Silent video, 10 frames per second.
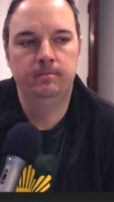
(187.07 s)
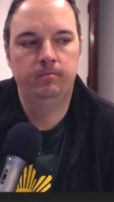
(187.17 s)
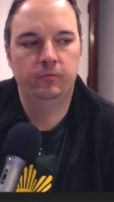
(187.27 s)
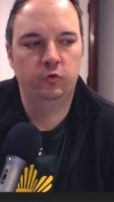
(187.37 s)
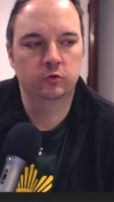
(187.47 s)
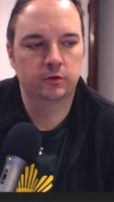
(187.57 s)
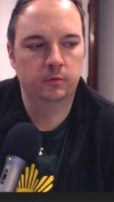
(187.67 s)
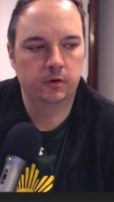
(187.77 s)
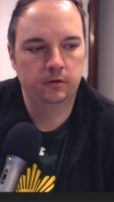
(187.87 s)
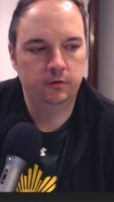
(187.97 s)
Fortunately, we
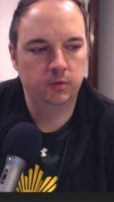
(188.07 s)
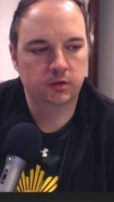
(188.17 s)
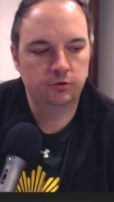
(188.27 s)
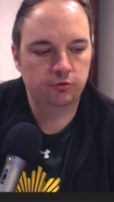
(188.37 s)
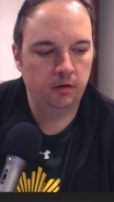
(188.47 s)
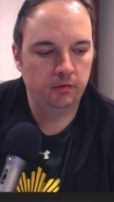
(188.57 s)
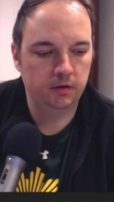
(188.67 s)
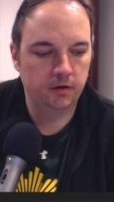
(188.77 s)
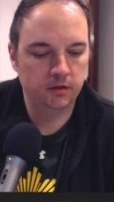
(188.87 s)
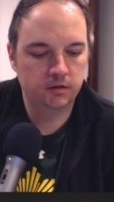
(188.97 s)
don't do much traveling around
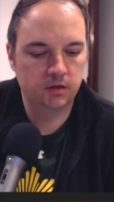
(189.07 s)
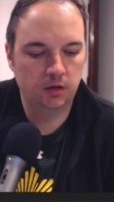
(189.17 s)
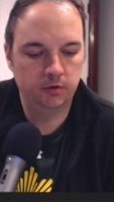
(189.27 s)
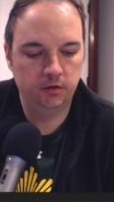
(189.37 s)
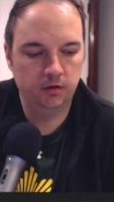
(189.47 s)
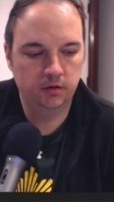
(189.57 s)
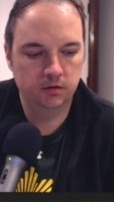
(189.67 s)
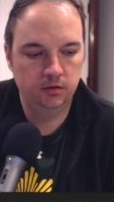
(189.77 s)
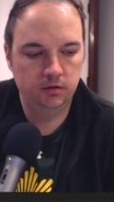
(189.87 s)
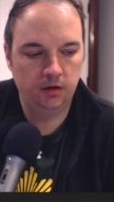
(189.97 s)
this time of year
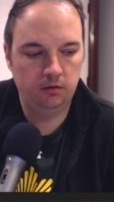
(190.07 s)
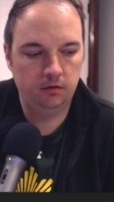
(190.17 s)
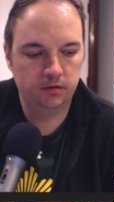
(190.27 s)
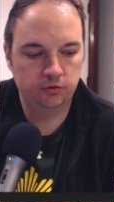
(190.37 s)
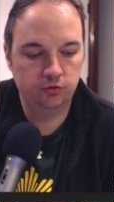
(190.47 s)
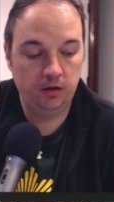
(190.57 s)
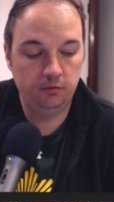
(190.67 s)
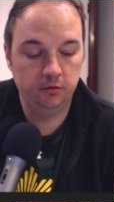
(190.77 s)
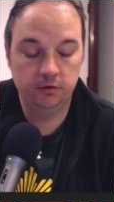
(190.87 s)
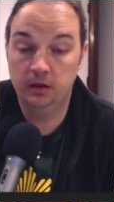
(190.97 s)
because I don't like to travel
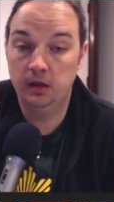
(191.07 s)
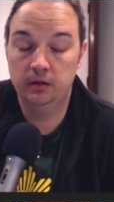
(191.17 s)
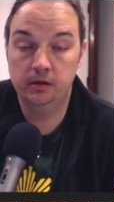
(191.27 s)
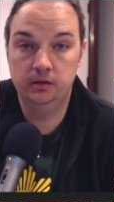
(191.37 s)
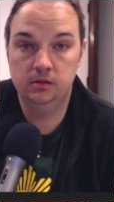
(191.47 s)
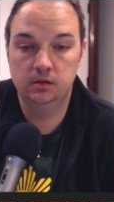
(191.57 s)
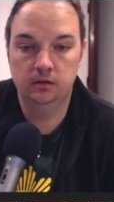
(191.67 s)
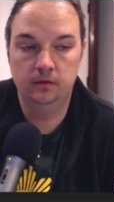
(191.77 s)
during the holidays, and